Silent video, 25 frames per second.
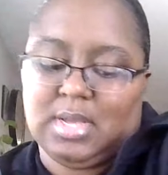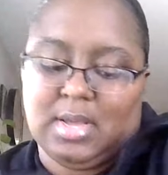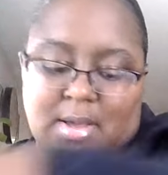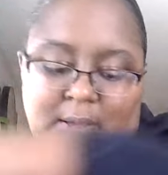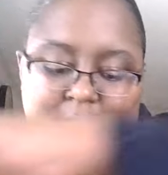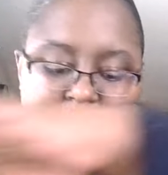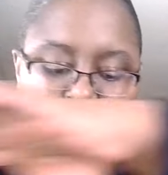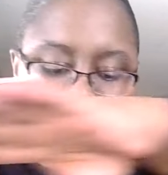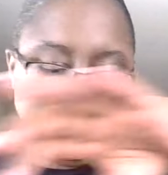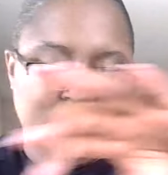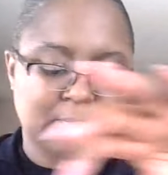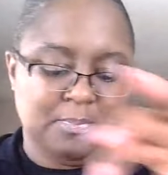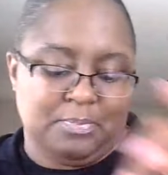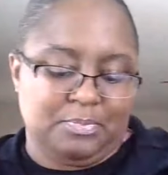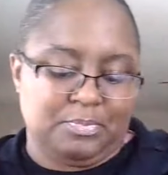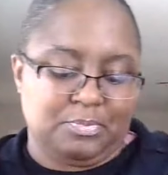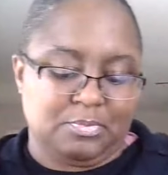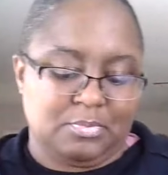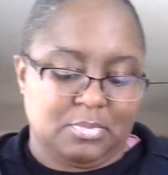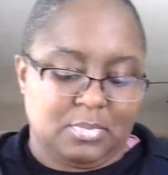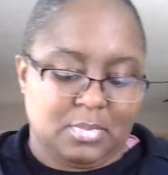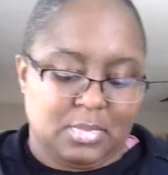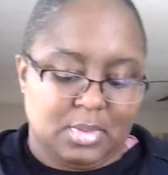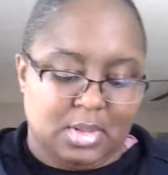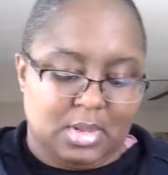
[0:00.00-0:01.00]

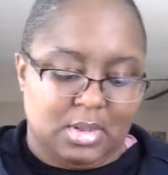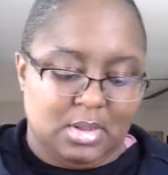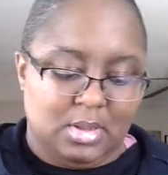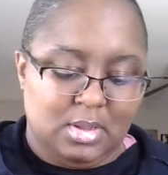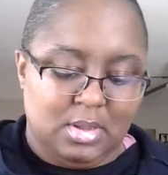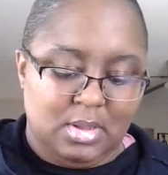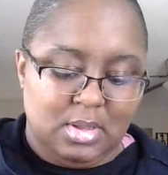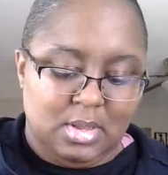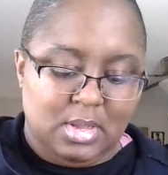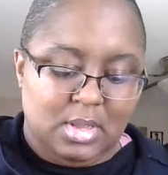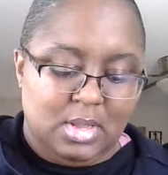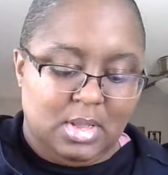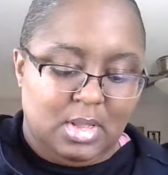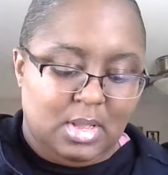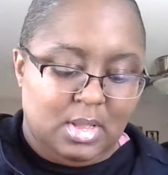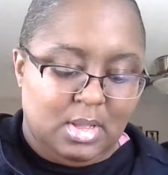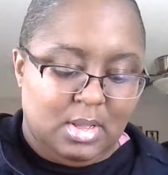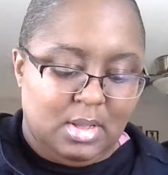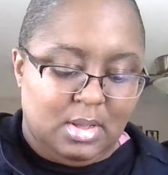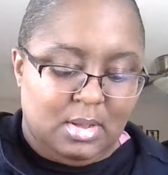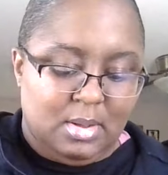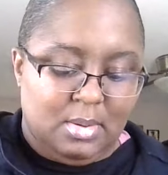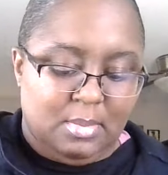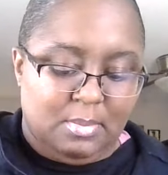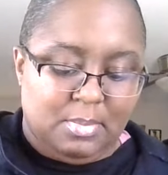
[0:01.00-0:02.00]

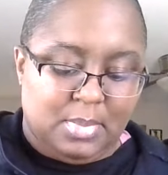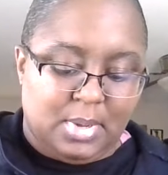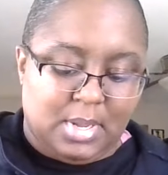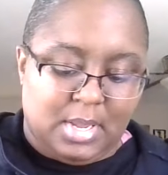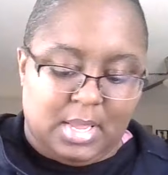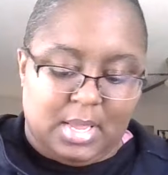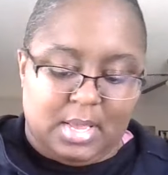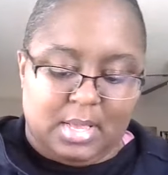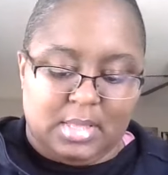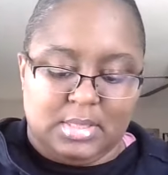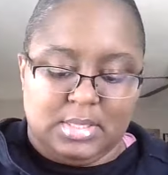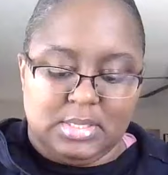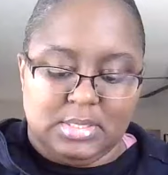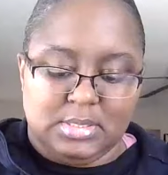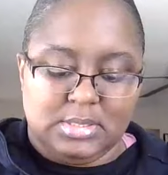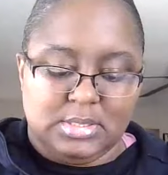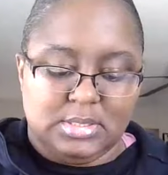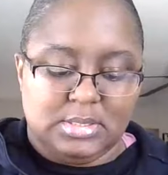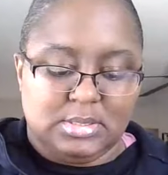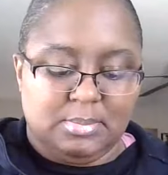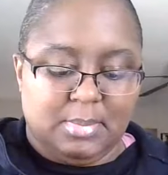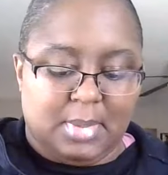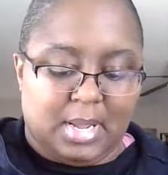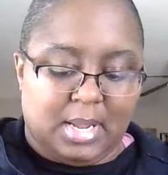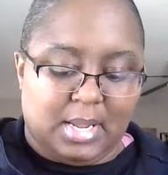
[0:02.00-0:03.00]
But yeah, this
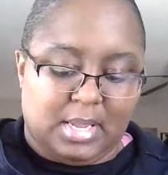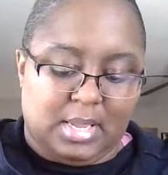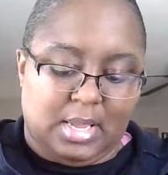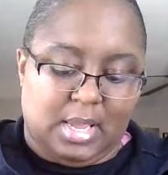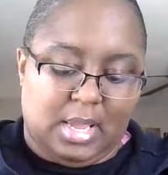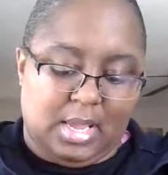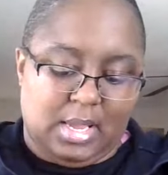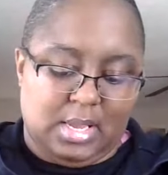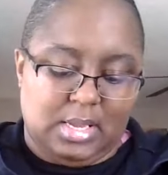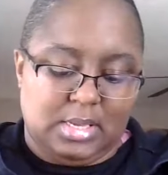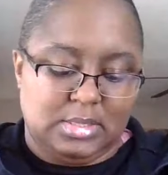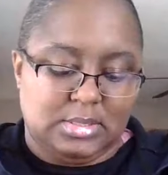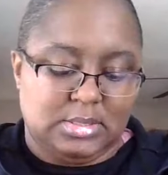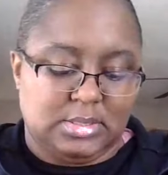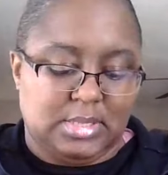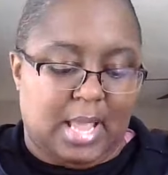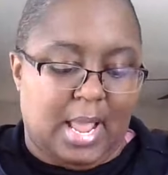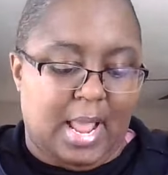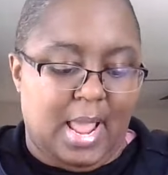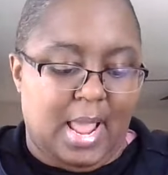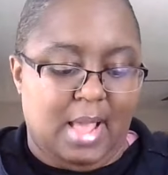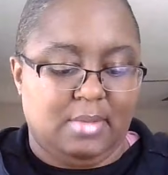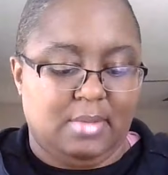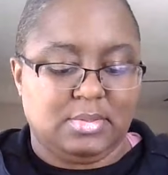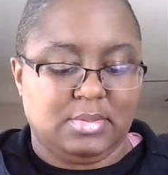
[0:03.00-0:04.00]
is my case. I
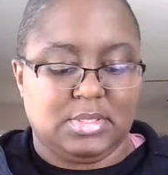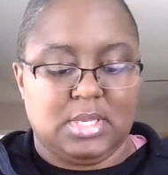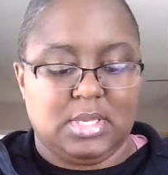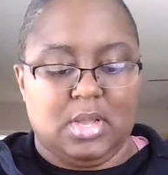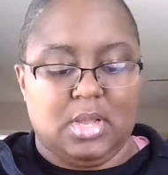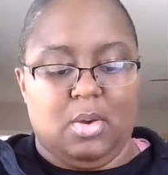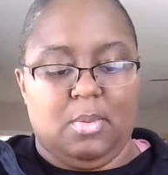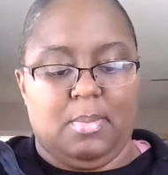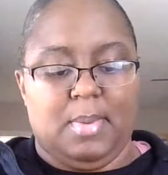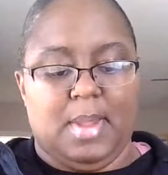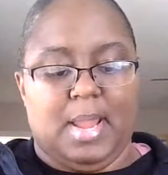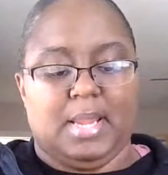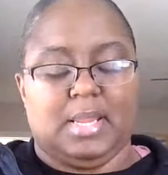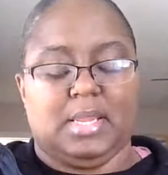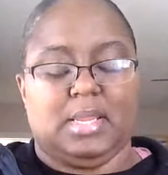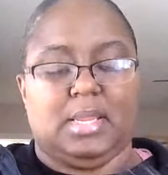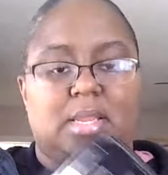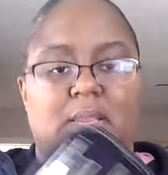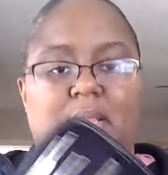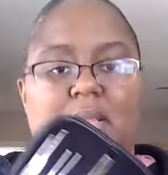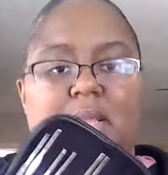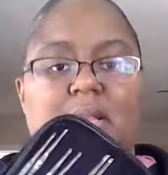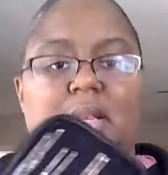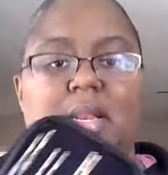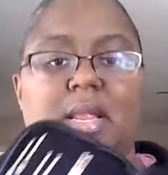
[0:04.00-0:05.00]
have to go back
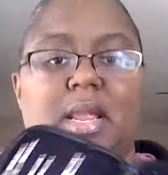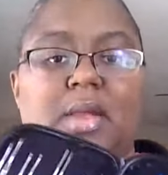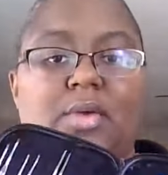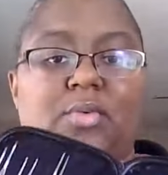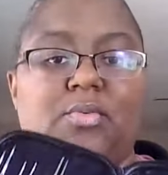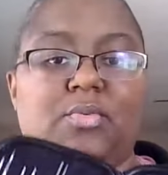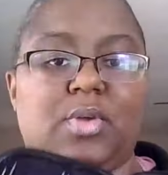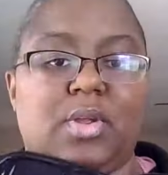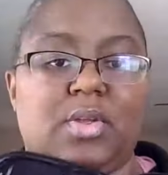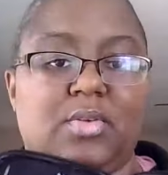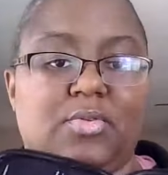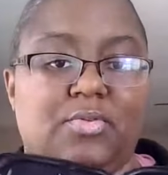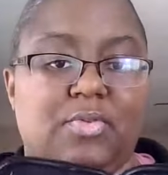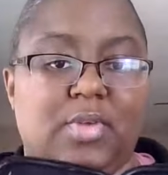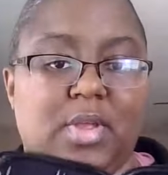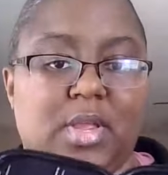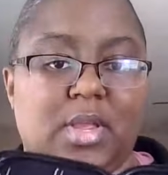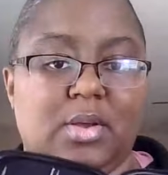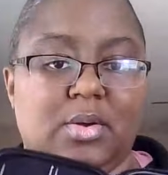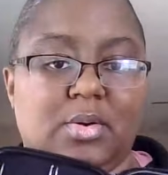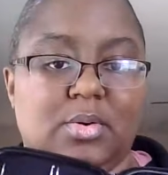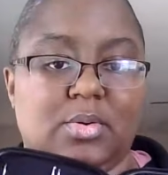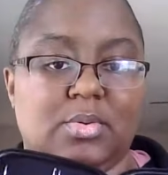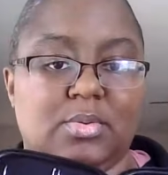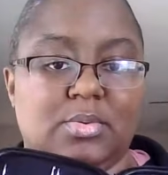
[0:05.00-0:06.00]
in and
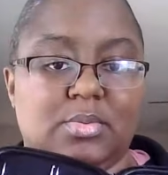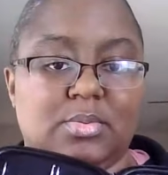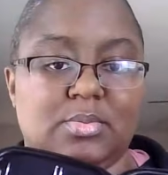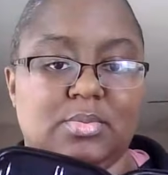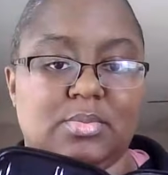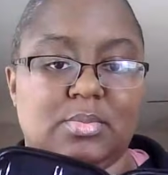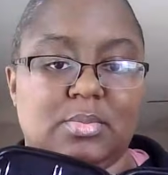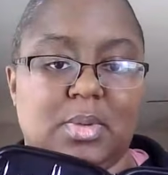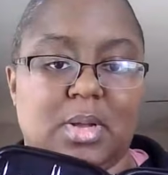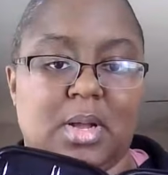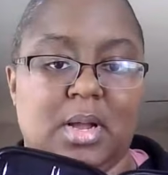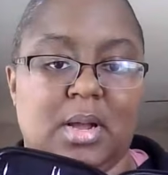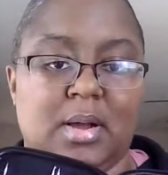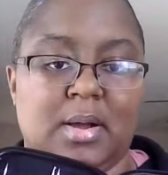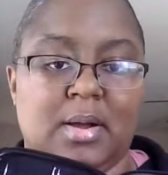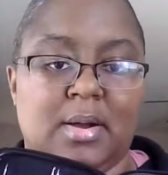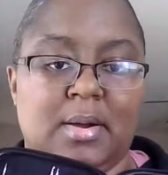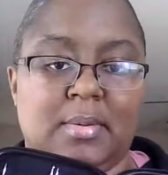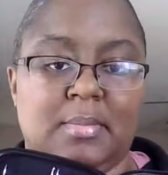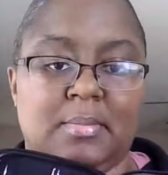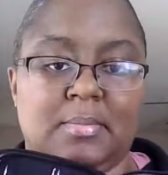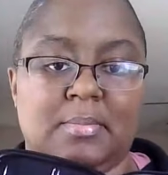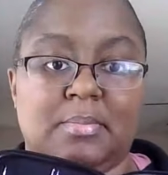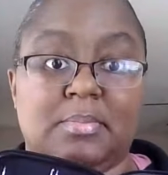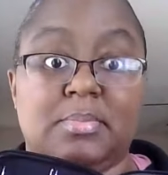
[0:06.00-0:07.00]
refill,
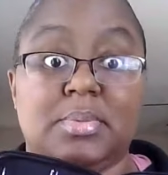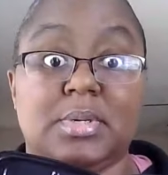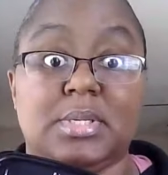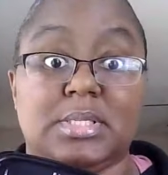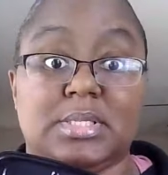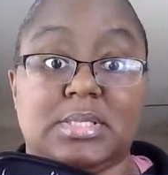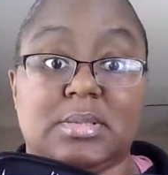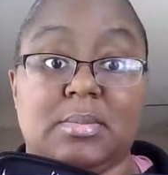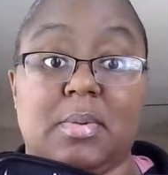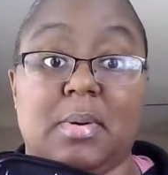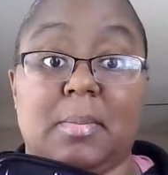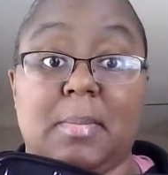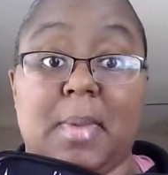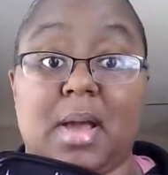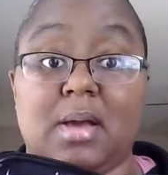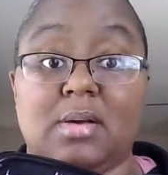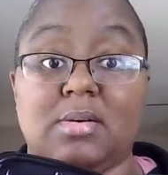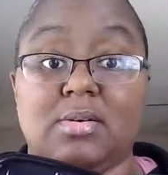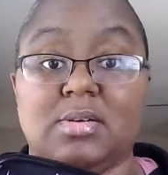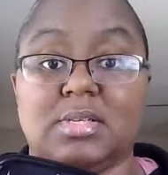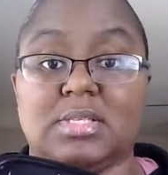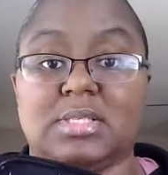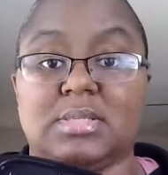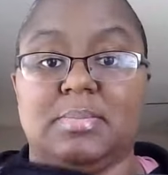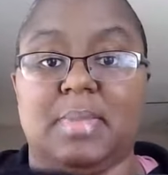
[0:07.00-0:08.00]
put some of my
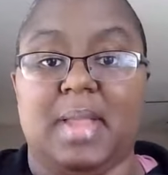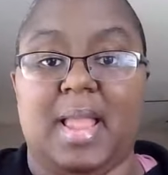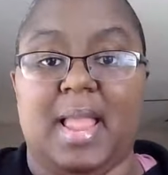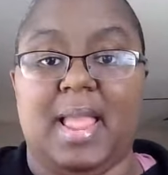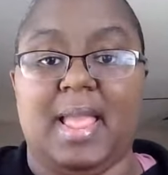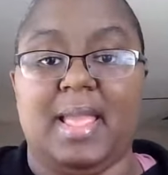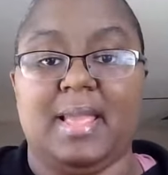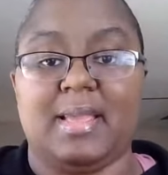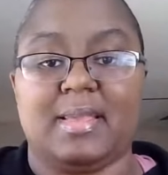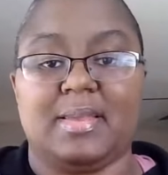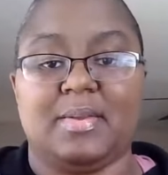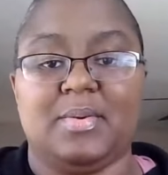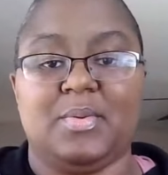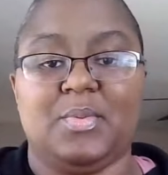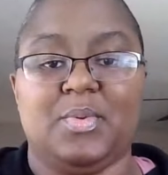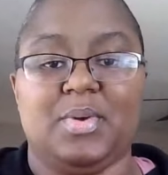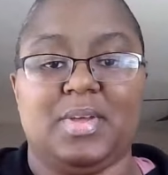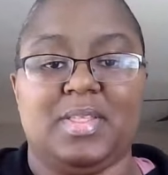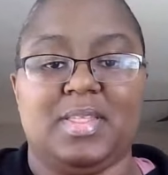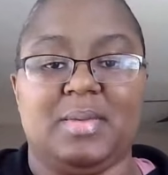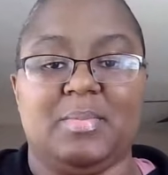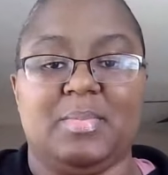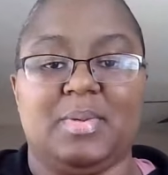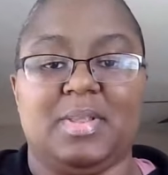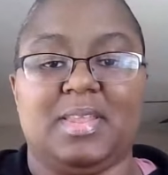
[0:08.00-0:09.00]
hooks back where
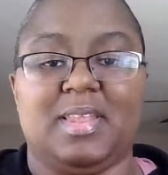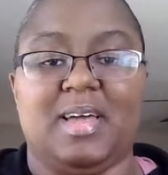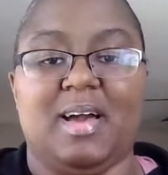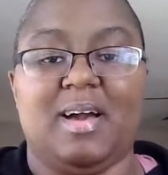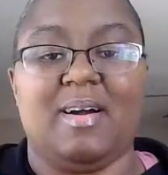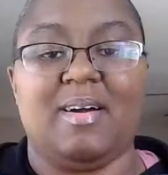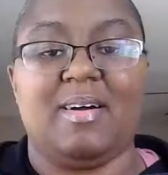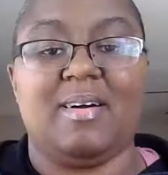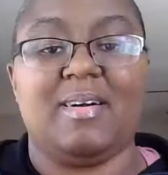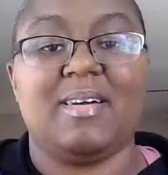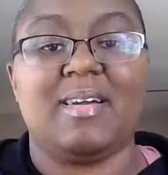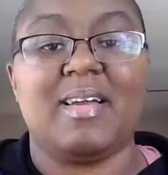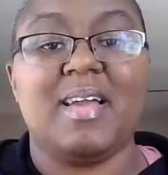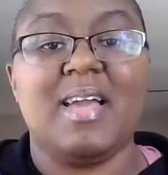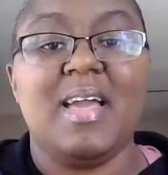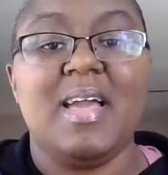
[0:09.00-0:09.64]
they belong.